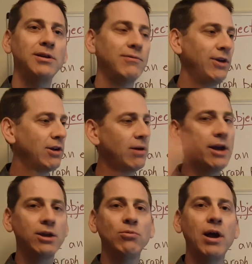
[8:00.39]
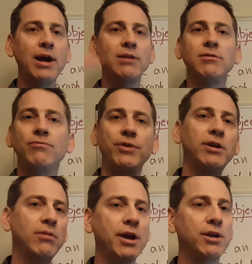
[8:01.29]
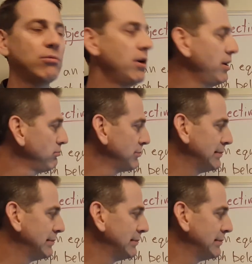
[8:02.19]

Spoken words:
Figure out your rise figure out your run.